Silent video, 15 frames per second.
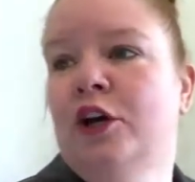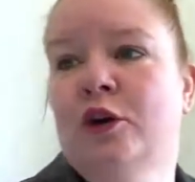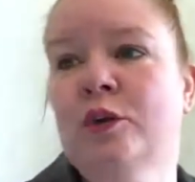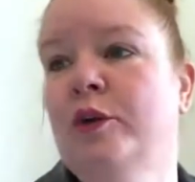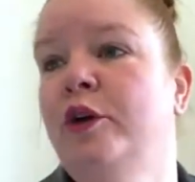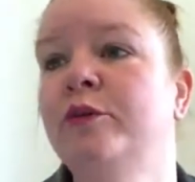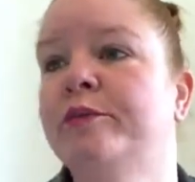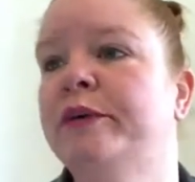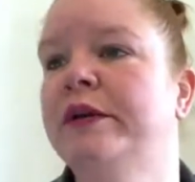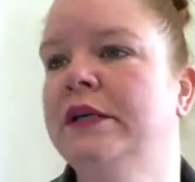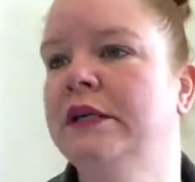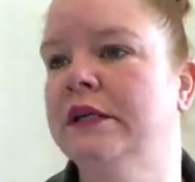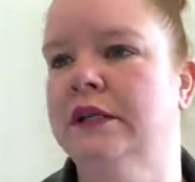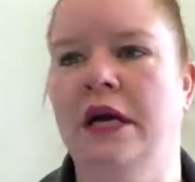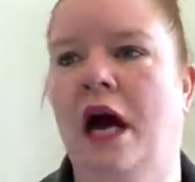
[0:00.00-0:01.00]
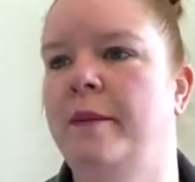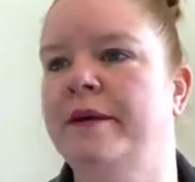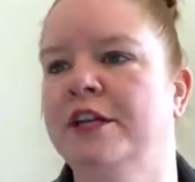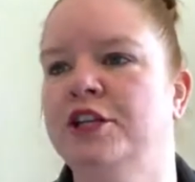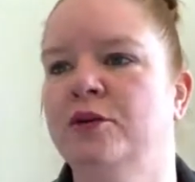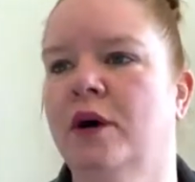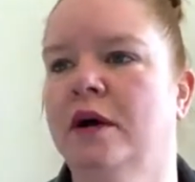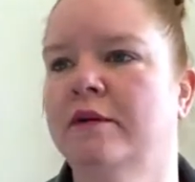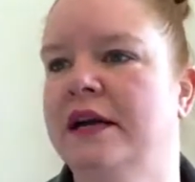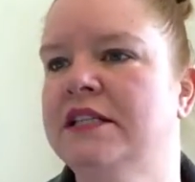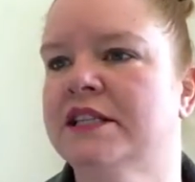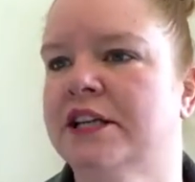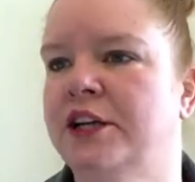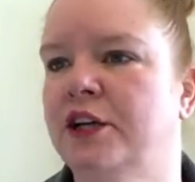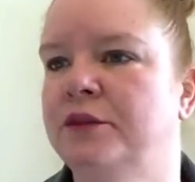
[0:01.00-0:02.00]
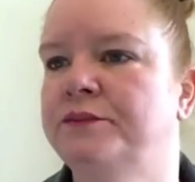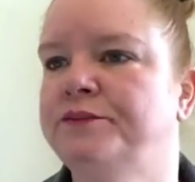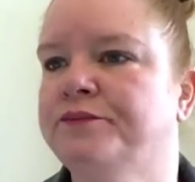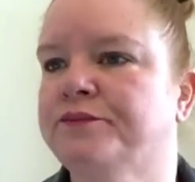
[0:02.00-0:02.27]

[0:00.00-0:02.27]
group coming to our rescue.